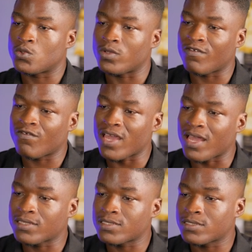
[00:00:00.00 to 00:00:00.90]
to
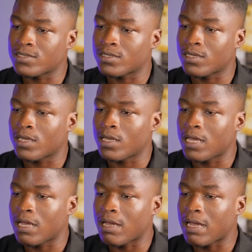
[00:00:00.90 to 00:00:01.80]
Effects,
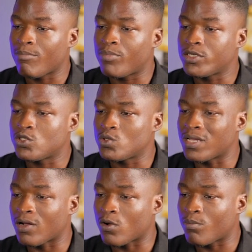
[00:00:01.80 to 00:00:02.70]
Amplitude
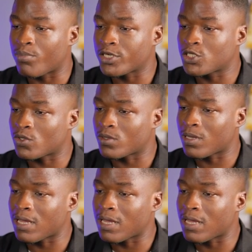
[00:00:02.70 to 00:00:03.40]
and Compression,